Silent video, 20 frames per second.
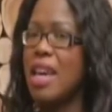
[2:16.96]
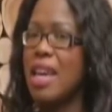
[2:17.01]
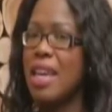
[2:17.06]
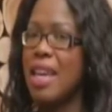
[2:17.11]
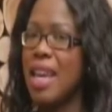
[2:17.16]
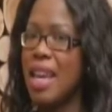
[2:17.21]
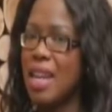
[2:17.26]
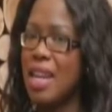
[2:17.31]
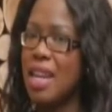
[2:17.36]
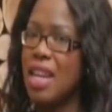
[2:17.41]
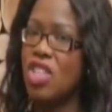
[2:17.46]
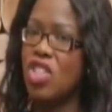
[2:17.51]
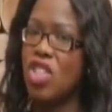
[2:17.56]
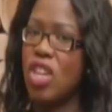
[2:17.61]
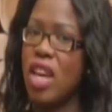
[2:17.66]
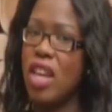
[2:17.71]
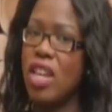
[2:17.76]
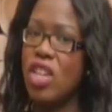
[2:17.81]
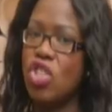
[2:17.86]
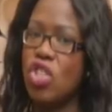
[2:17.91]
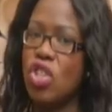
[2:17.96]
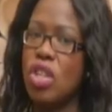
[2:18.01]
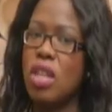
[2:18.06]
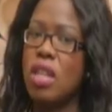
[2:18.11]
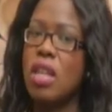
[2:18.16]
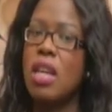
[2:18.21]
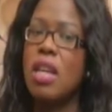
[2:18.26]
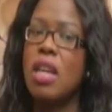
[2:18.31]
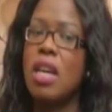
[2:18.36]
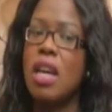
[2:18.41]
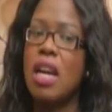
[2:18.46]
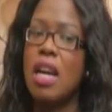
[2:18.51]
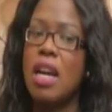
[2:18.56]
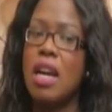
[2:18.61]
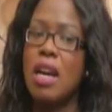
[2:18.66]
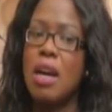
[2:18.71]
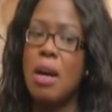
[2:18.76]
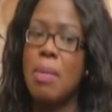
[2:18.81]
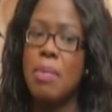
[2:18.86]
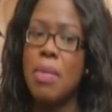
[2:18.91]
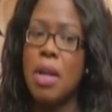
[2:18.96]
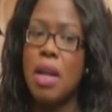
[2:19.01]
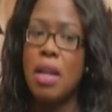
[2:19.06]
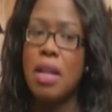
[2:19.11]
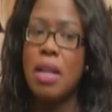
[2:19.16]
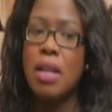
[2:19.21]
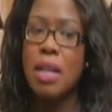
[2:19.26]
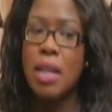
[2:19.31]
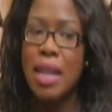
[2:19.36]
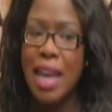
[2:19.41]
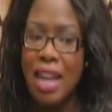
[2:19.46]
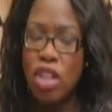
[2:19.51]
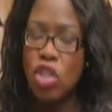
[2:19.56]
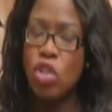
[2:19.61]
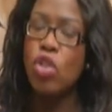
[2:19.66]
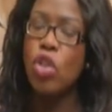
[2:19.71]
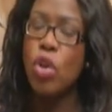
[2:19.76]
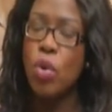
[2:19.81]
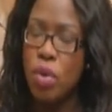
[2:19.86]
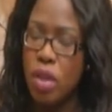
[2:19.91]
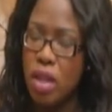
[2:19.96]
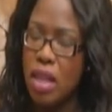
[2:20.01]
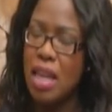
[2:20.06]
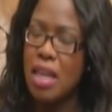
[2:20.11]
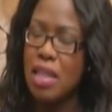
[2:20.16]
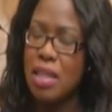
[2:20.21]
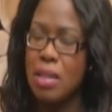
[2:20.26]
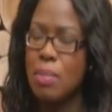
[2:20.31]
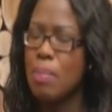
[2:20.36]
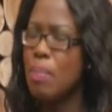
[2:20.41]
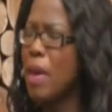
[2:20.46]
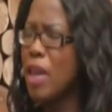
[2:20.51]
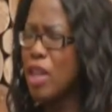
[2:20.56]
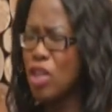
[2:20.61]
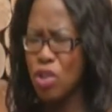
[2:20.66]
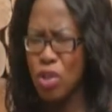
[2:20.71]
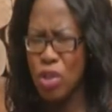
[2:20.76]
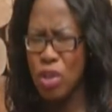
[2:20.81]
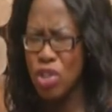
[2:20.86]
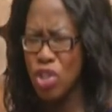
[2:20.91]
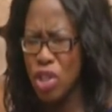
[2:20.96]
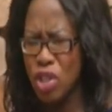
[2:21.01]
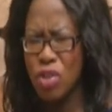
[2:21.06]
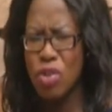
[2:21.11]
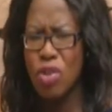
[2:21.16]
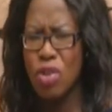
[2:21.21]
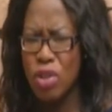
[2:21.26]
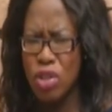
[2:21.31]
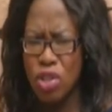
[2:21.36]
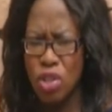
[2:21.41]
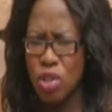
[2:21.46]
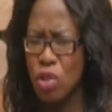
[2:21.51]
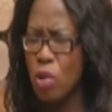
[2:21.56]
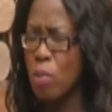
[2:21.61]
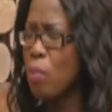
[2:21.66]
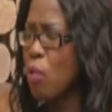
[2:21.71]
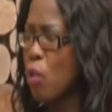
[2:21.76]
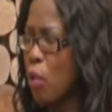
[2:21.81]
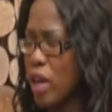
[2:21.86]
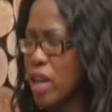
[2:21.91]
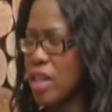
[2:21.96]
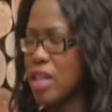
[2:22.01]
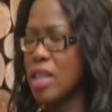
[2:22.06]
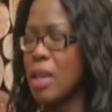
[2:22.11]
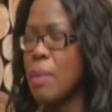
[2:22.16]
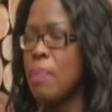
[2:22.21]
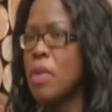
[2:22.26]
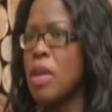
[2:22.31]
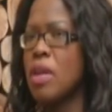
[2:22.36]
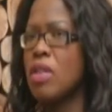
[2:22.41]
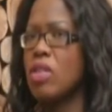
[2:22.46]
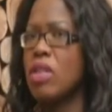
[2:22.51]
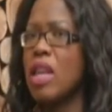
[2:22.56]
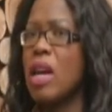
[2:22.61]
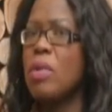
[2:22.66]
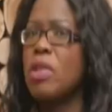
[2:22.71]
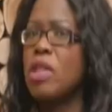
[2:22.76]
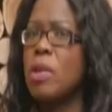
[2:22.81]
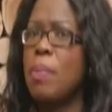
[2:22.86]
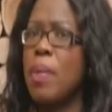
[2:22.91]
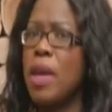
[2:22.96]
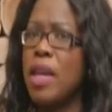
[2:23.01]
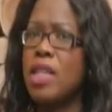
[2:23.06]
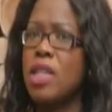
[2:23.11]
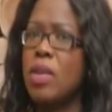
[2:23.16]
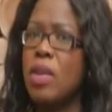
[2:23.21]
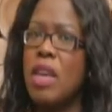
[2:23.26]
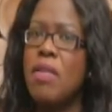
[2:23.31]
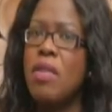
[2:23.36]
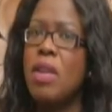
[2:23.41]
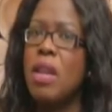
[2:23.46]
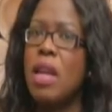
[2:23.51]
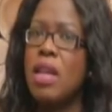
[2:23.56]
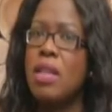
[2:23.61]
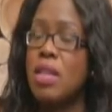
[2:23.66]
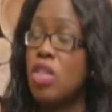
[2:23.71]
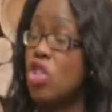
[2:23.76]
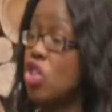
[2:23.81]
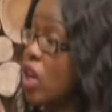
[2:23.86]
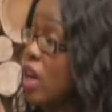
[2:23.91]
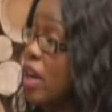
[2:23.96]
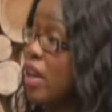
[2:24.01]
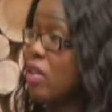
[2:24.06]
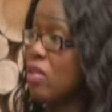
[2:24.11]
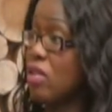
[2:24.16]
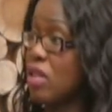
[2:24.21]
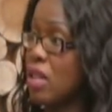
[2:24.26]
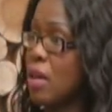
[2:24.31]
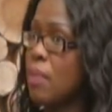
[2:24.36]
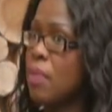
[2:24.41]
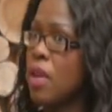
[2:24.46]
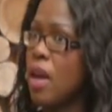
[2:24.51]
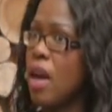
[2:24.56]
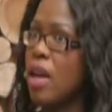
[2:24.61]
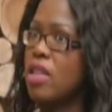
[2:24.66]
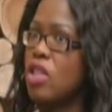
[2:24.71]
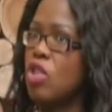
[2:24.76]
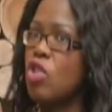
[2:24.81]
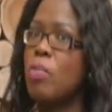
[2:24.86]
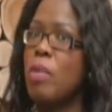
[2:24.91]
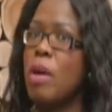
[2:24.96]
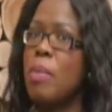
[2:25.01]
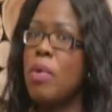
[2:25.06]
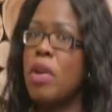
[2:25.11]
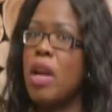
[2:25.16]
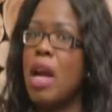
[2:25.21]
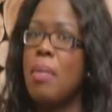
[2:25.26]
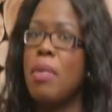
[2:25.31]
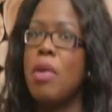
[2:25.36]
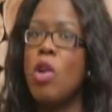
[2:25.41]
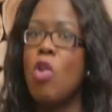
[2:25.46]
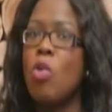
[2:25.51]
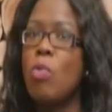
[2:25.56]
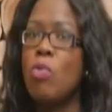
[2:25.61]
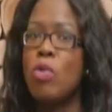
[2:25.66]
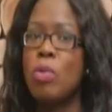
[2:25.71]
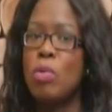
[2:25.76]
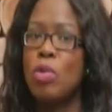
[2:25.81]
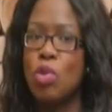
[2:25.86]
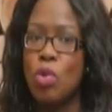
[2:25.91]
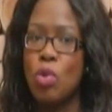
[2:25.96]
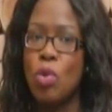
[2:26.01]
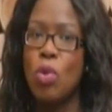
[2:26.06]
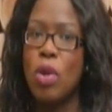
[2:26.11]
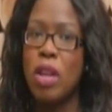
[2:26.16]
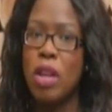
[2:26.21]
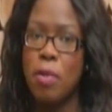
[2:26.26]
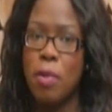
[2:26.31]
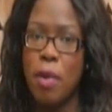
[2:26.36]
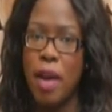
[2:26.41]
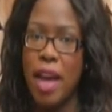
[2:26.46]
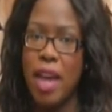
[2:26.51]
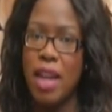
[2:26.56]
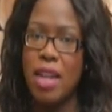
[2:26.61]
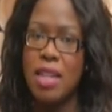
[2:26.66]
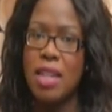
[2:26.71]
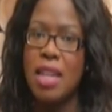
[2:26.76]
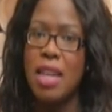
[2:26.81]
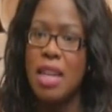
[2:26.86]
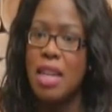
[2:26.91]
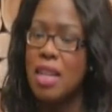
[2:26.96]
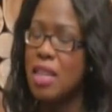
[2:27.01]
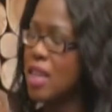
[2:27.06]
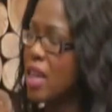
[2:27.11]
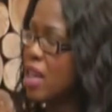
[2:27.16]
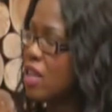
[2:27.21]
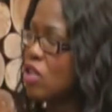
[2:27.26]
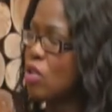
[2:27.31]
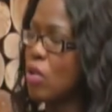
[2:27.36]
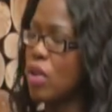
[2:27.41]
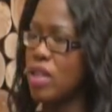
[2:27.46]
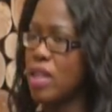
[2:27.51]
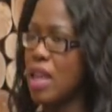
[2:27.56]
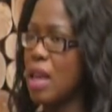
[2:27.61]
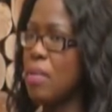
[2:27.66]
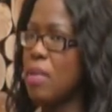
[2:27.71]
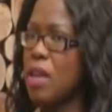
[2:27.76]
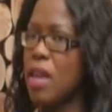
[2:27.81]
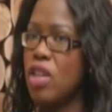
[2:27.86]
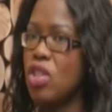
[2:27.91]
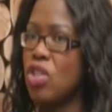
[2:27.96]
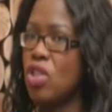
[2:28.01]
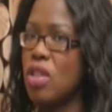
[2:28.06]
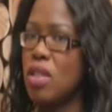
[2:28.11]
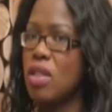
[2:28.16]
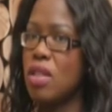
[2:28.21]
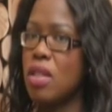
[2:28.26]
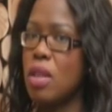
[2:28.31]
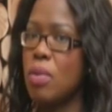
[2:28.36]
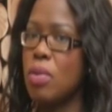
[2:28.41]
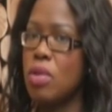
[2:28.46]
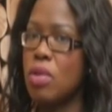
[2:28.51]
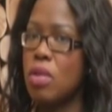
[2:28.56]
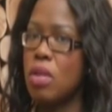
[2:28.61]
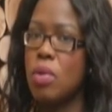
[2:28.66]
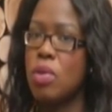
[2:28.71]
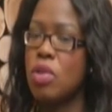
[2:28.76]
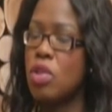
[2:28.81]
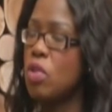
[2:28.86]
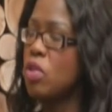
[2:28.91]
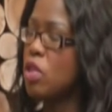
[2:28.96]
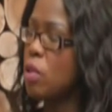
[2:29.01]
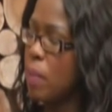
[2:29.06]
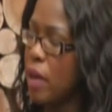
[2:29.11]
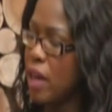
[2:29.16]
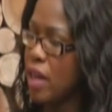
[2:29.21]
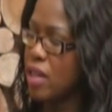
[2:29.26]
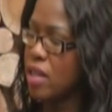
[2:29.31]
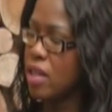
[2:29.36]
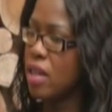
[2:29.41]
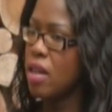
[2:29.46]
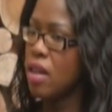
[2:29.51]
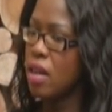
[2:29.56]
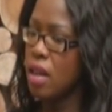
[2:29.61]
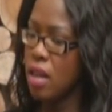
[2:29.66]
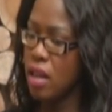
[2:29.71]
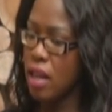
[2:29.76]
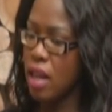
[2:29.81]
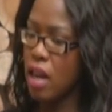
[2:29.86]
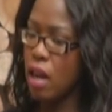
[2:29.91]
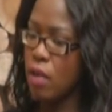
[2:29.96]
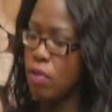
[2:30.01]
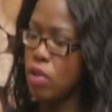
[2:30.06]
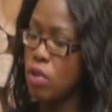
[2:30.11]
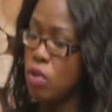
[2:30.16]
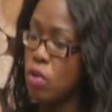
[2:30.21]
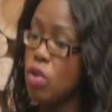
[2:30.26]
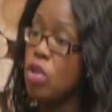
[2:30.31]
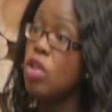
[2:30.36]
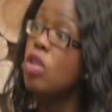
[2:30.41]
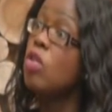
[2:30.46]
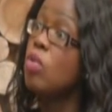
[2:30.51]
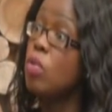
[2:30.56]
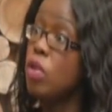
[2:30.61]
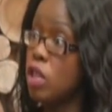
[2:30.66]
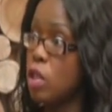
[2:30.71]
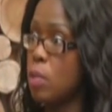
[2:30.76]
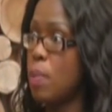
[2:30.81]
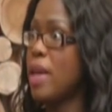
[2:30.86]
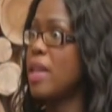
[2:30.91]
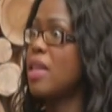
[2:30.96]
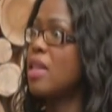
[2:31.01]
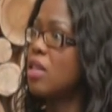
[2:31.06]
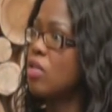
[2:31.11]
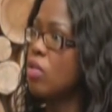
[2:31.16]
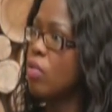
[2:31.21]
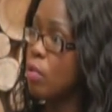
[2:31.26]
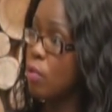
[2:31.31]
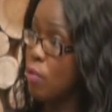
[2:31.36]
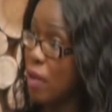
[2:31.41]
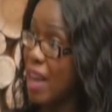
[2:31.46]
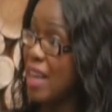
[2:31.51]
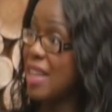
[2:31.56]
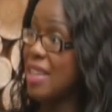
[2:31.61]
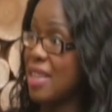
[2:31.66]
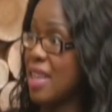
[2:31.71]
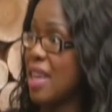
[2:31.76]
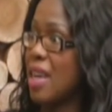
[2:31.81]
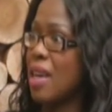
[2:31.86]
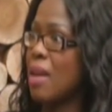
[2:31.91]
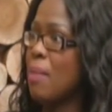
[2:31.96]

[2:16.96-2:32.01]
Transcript: get an education, get to know things, make sure your general knowledge is on point. So that was a big deal. Even as a child, I still remember coming home from school, and if I had tests or examinations, there was no debate. That afternoon, you would spend it revising.